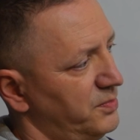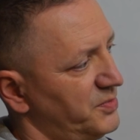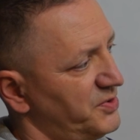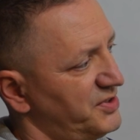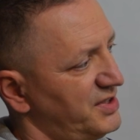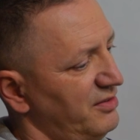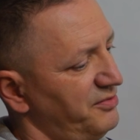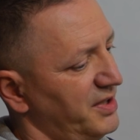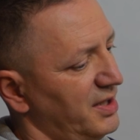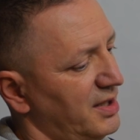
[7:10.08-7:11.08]

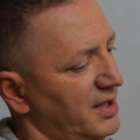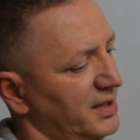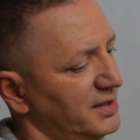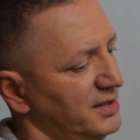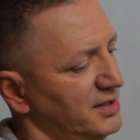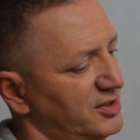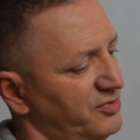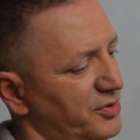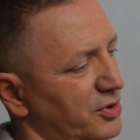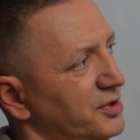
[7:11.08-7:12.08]
Something like this
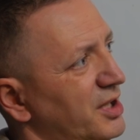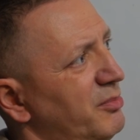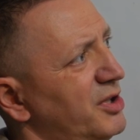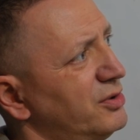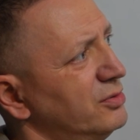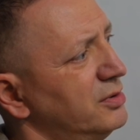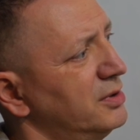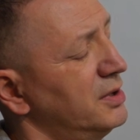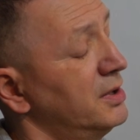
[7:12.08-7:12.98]
front number 2.